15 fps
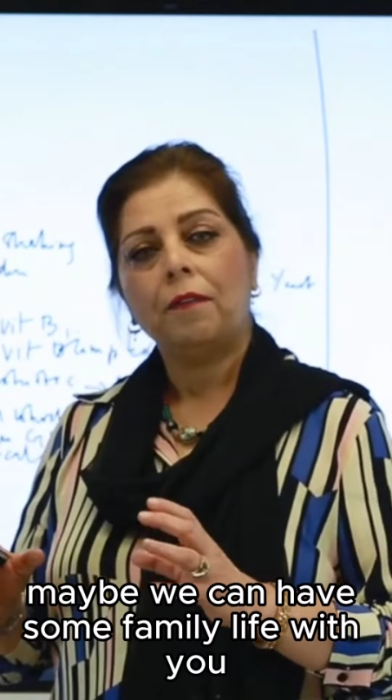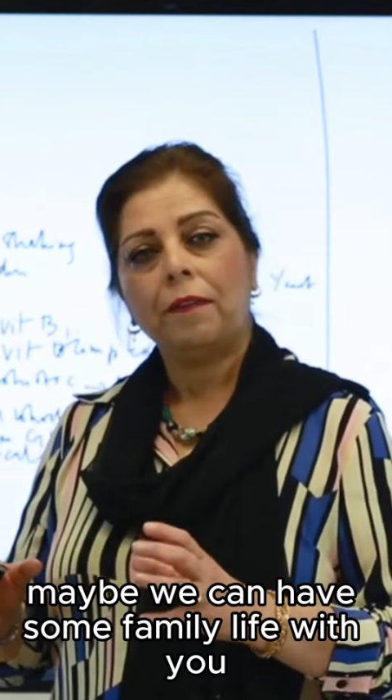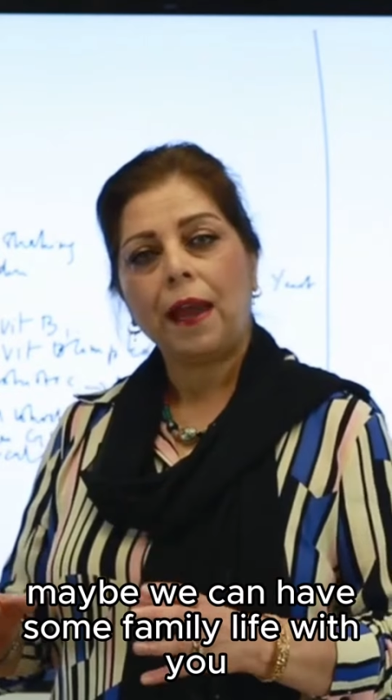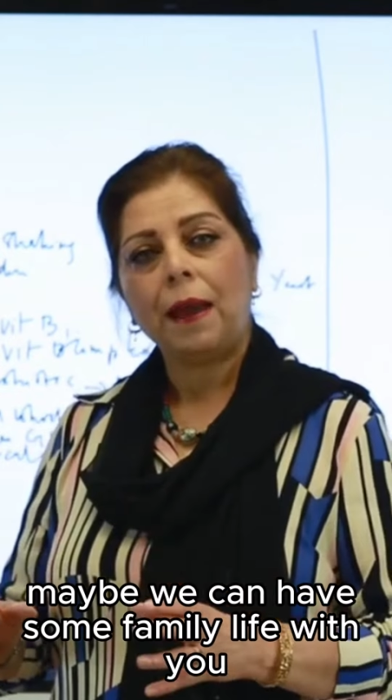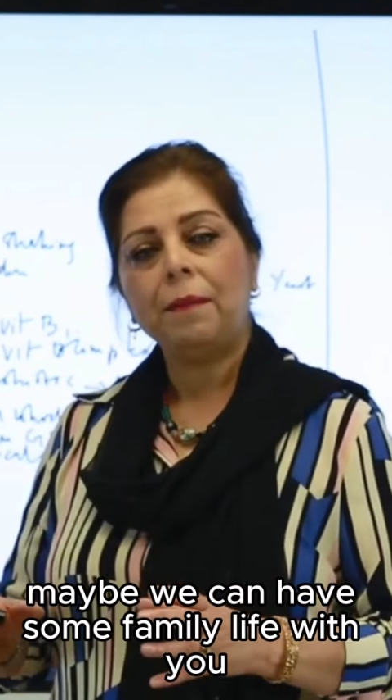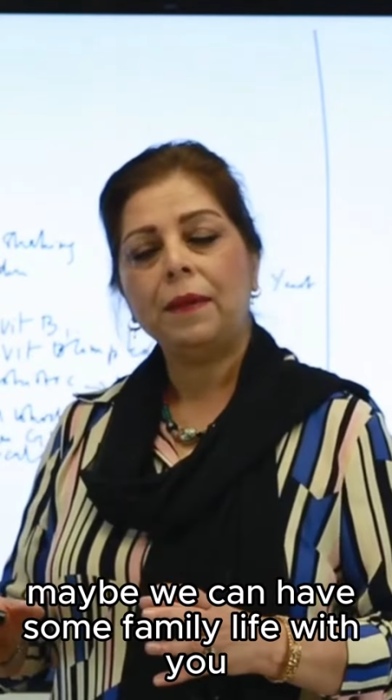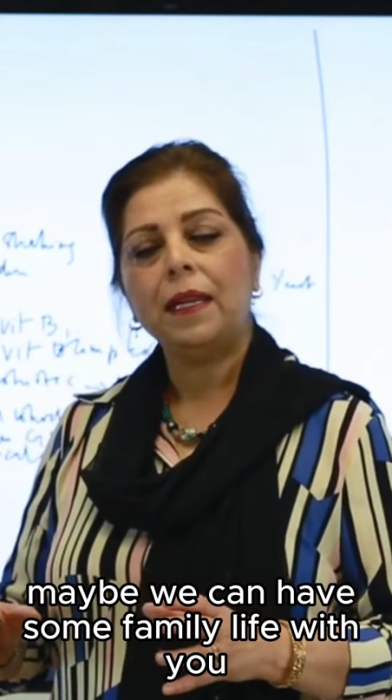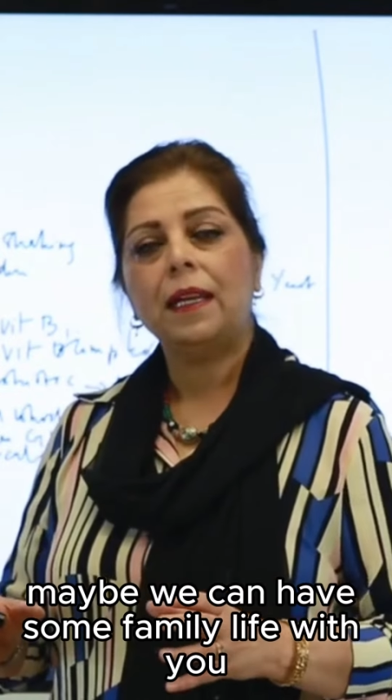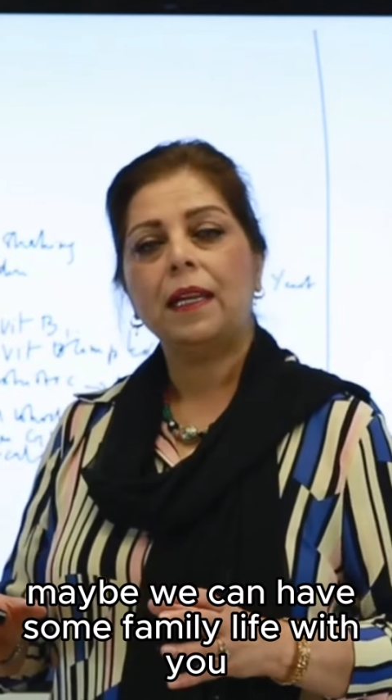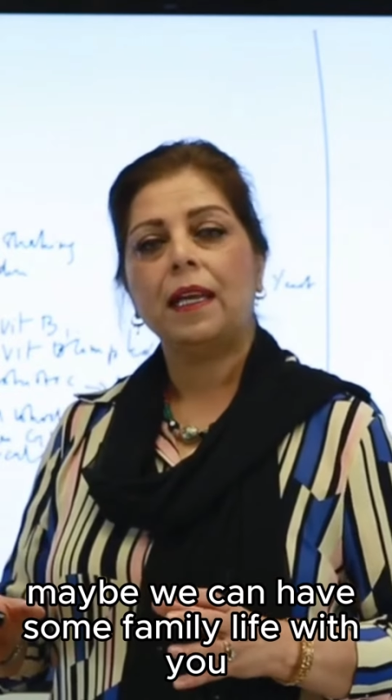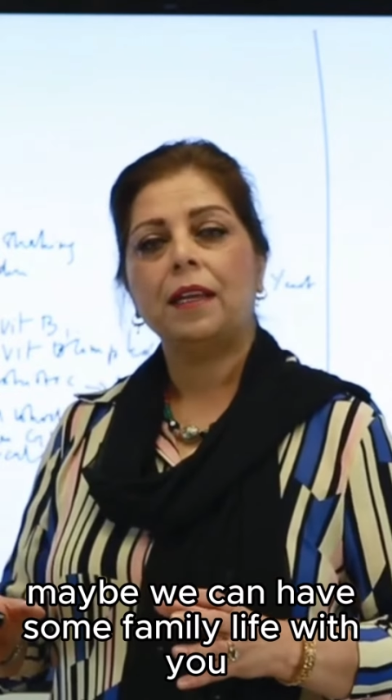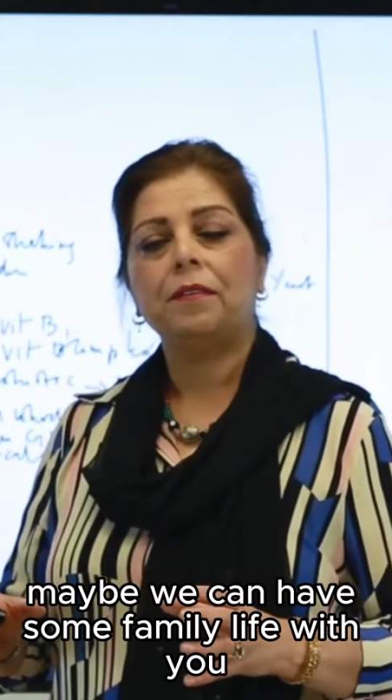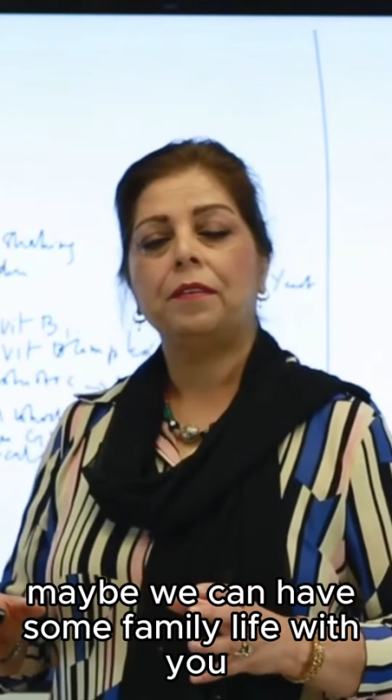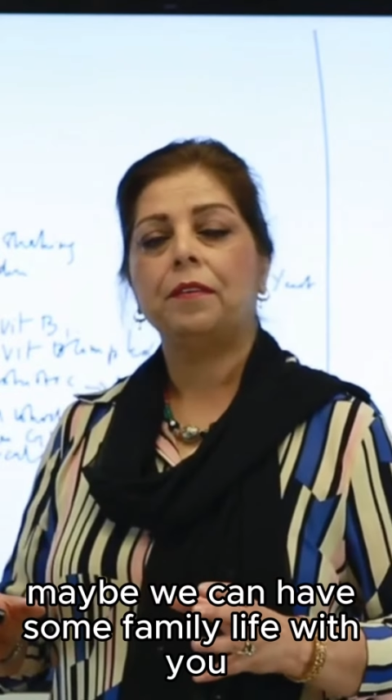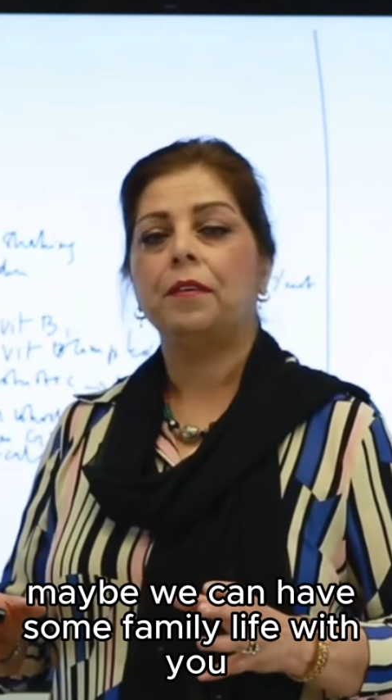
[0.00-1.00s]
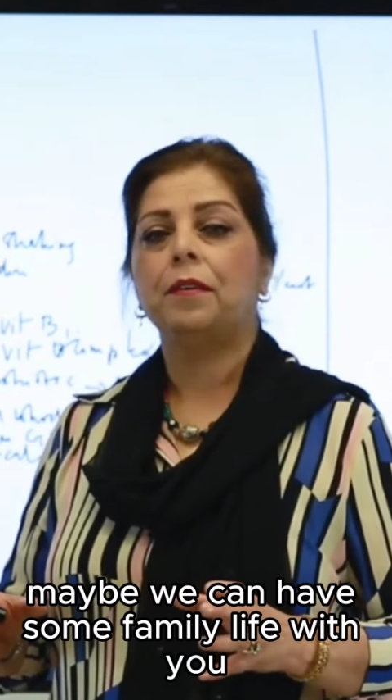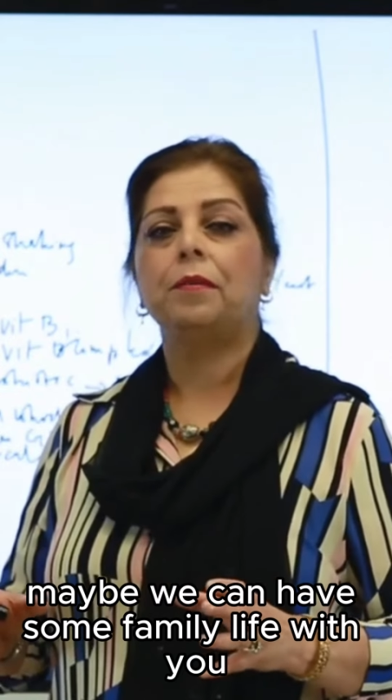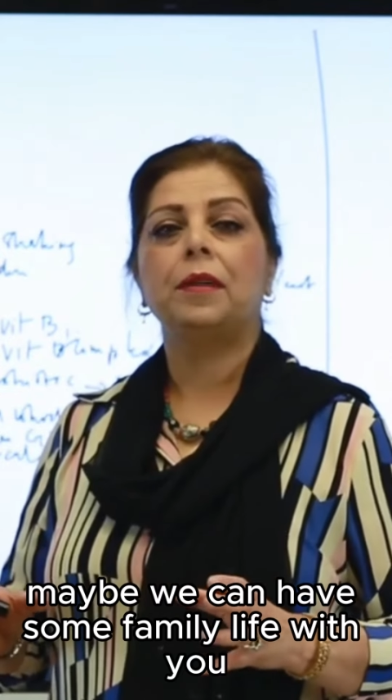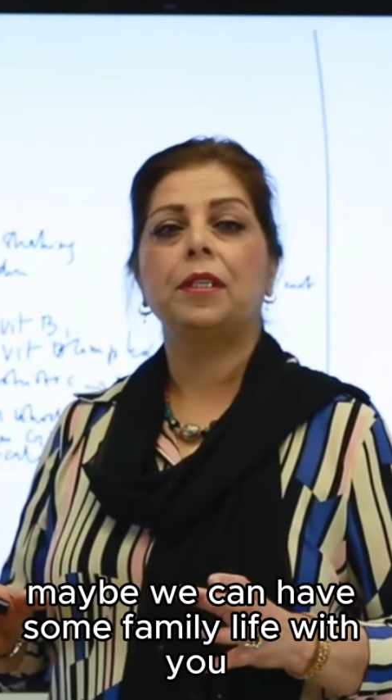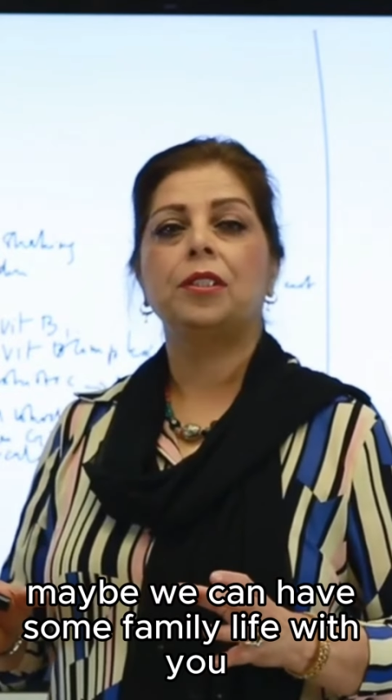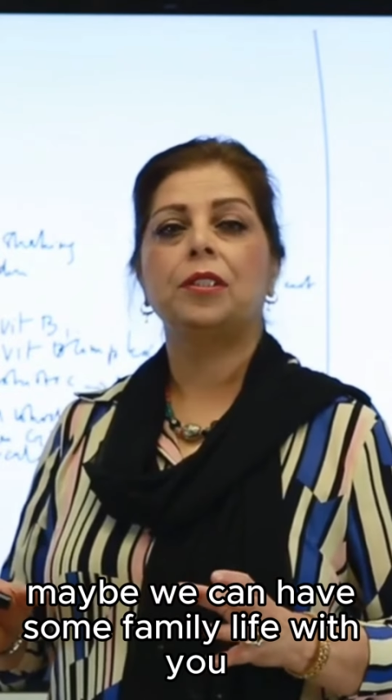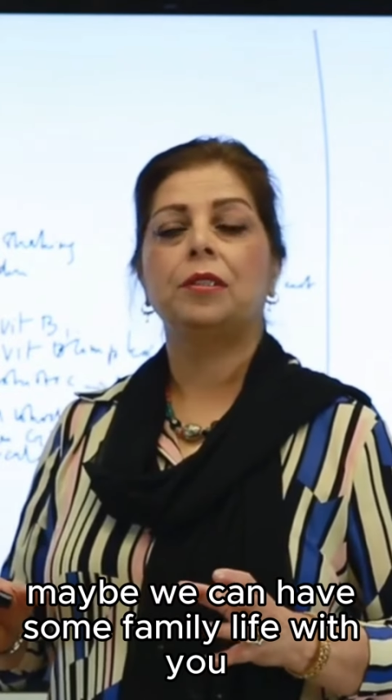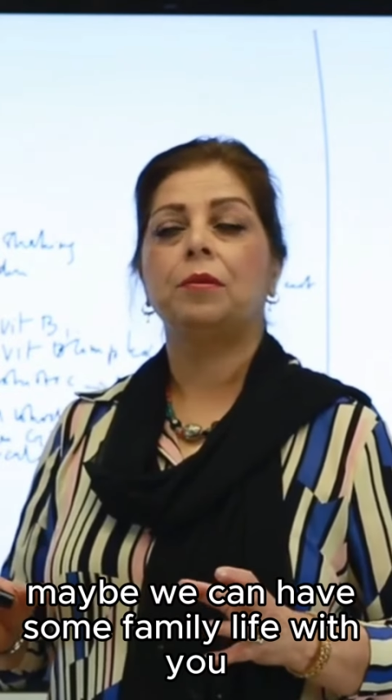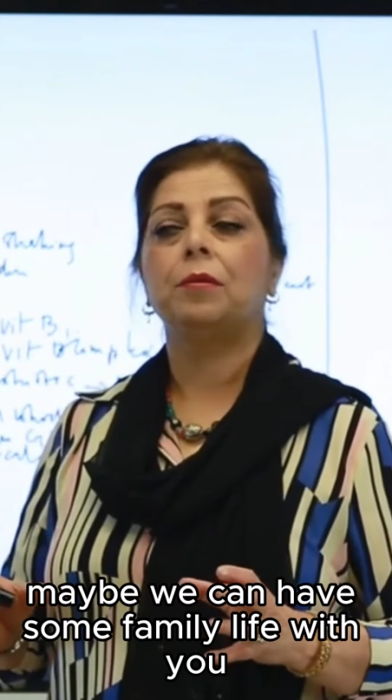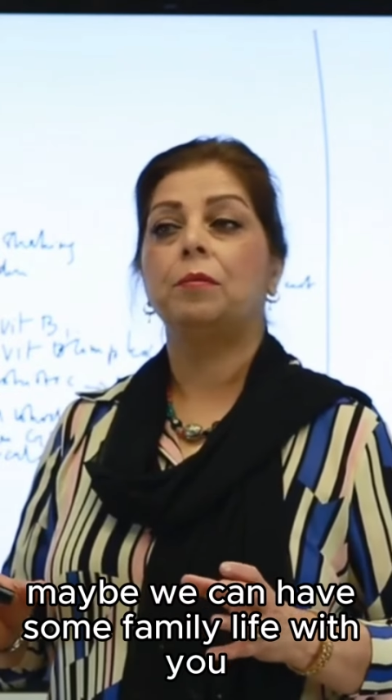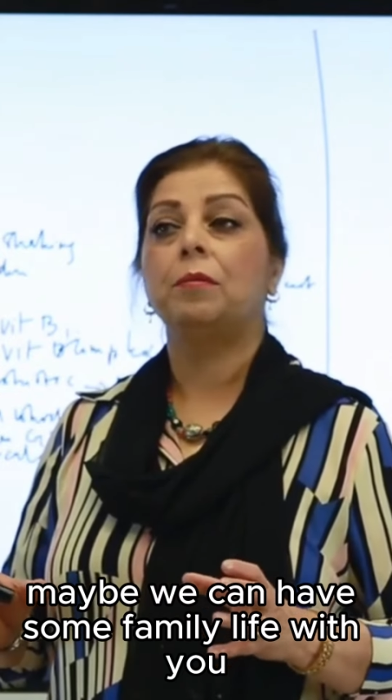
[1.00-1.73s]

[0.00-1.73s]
family life uh, which uh,